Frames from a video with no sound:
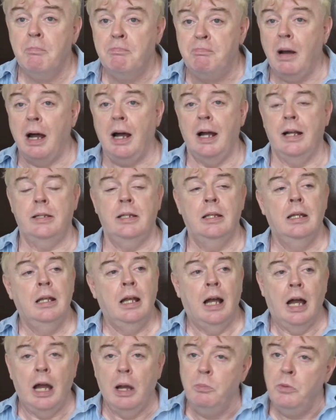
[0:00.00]
But
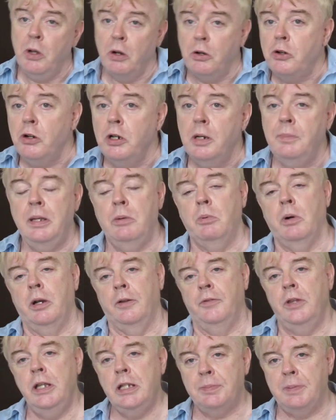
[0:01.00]
I'm not going to be one
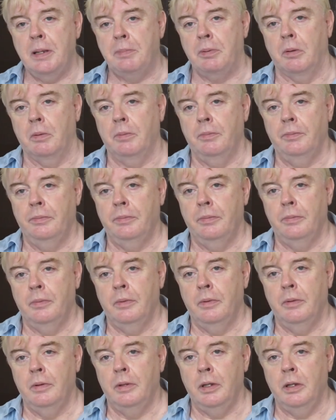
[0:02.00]
of these people.
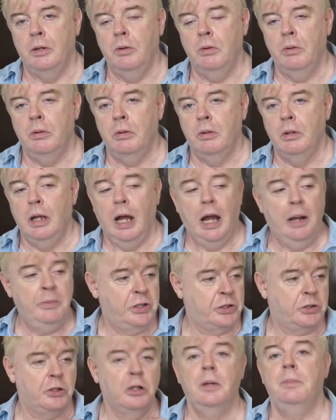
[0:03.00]
You know, I'm
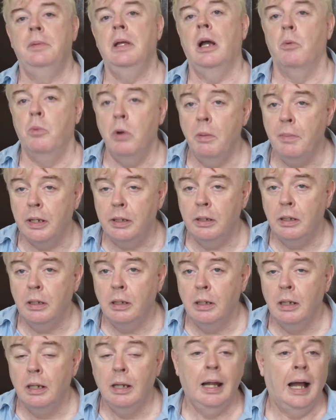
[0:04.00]
just going to be a woman
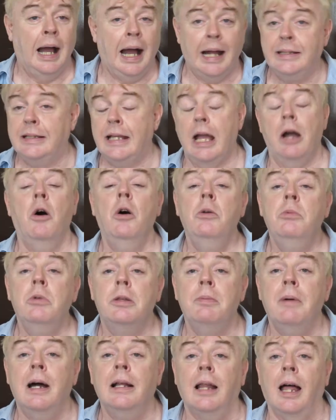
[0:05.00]
and get on
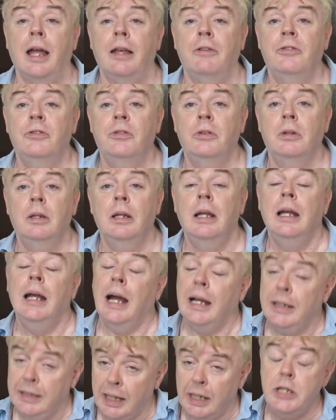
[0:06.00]
with my life.
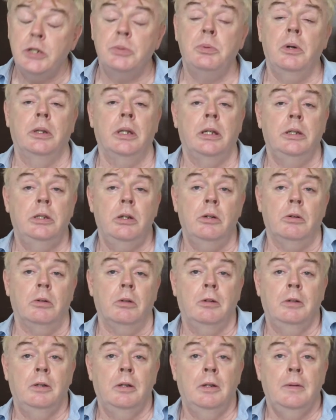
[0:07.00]
And that is what they do.
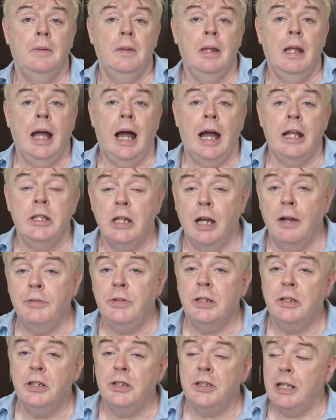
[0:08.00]
And you have
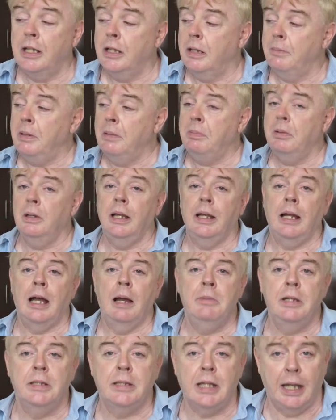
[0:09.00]
to understand that people like
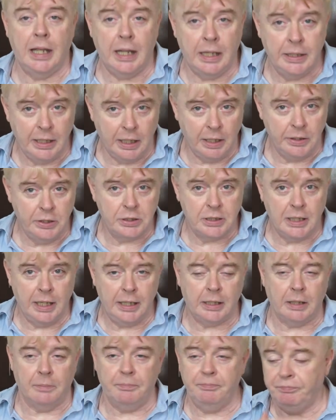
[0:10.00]
Amitay and the others
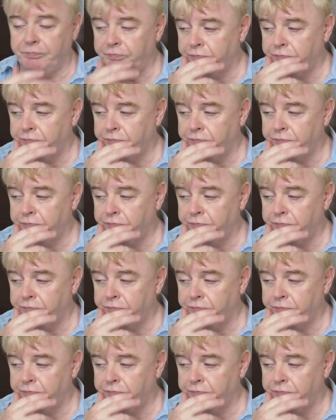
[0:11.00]
like them,